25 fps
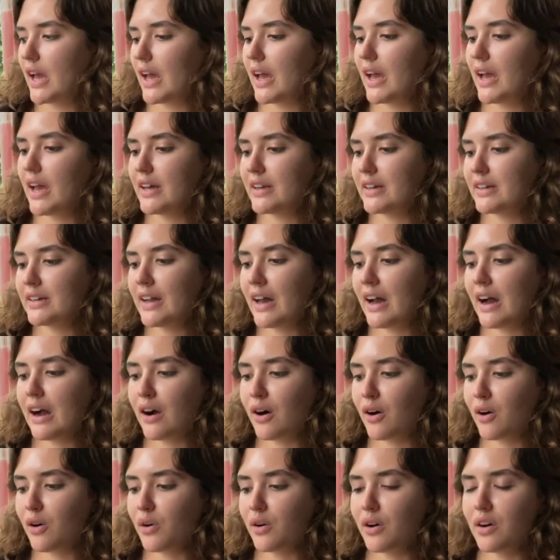And
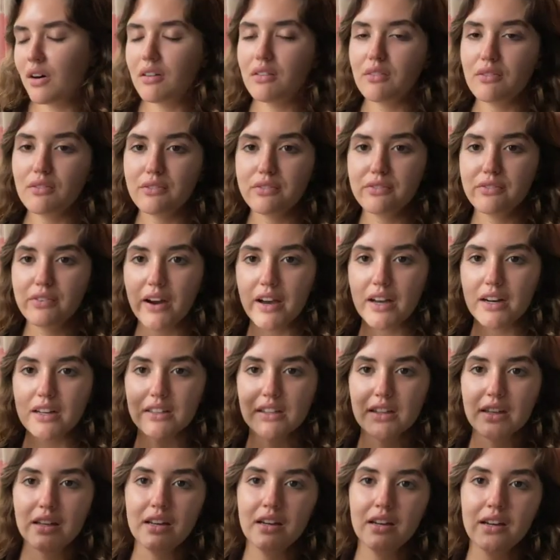now,
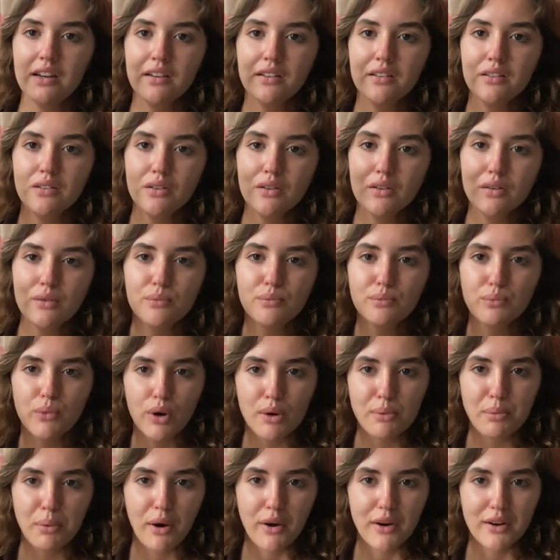finally, boy
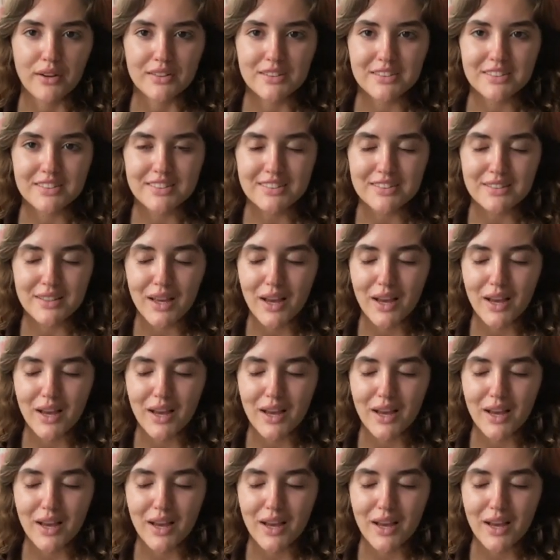parts.